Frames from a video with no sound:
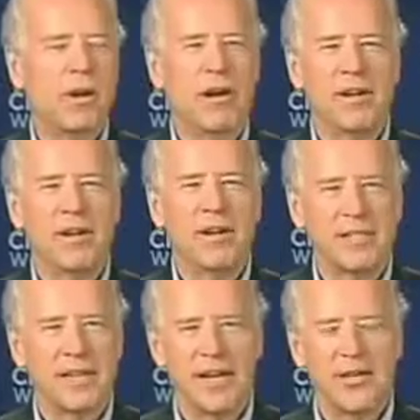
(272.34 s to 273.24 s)
We are not
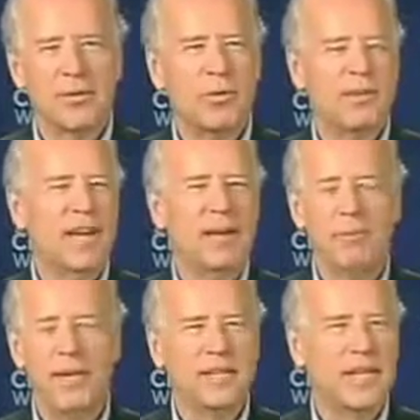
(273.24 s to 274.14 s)
tied to it. We've not
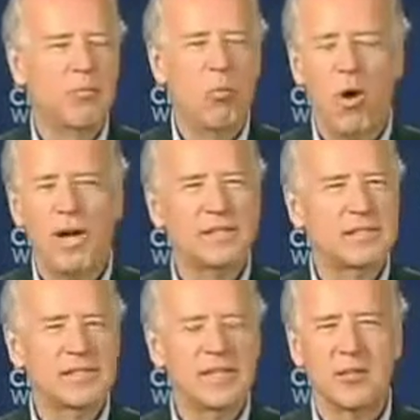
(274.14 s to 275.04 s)
paid them one
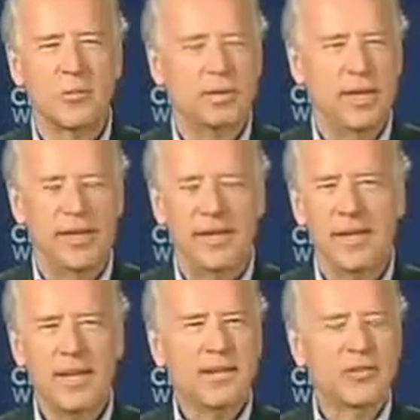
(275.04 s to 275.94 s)
single penny
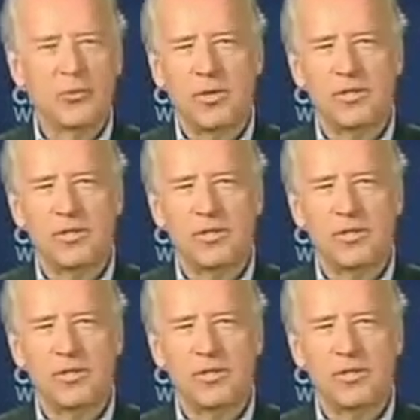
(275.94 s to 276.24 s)
to